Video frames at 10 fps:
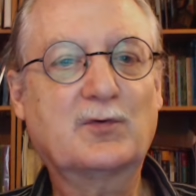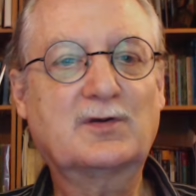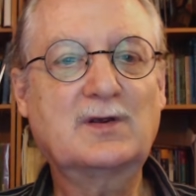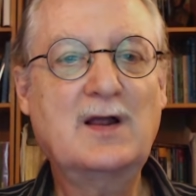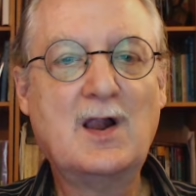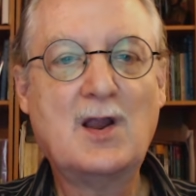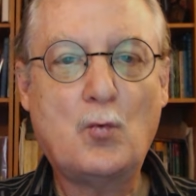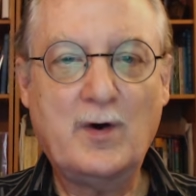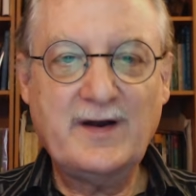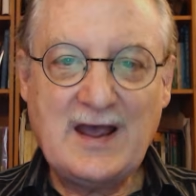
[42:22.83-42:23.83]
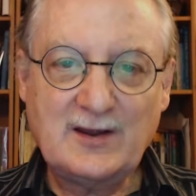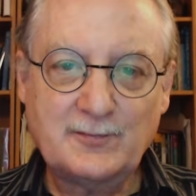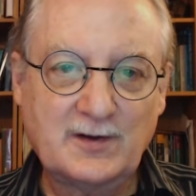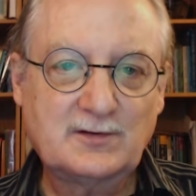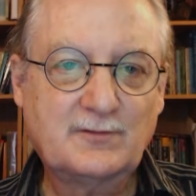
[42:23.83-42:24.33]
We'll see what
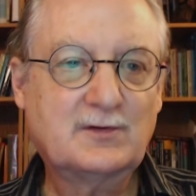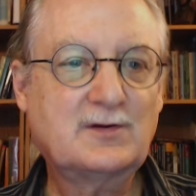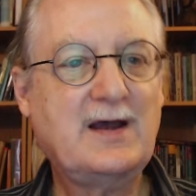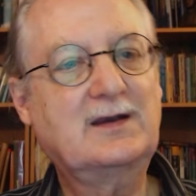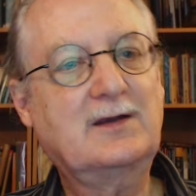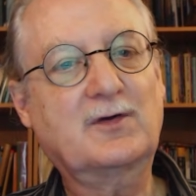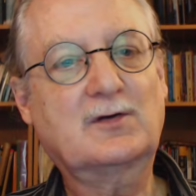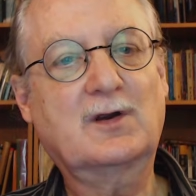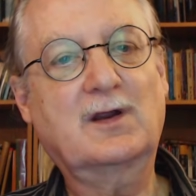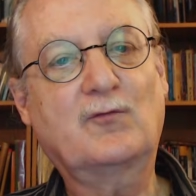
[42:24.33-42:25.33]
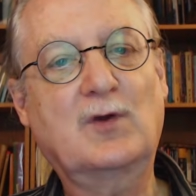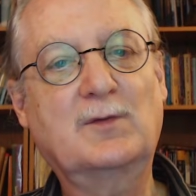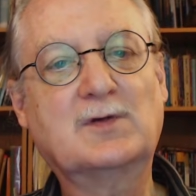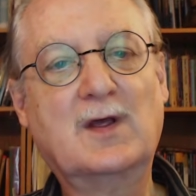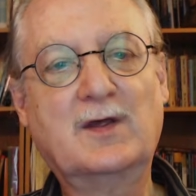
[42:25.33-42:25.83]
aspects of the scientific study of
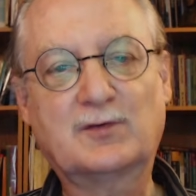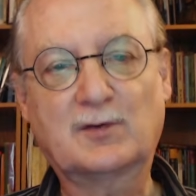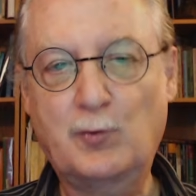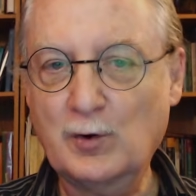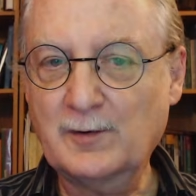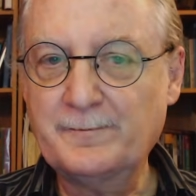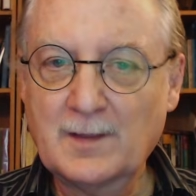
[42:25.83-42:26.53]
dreams support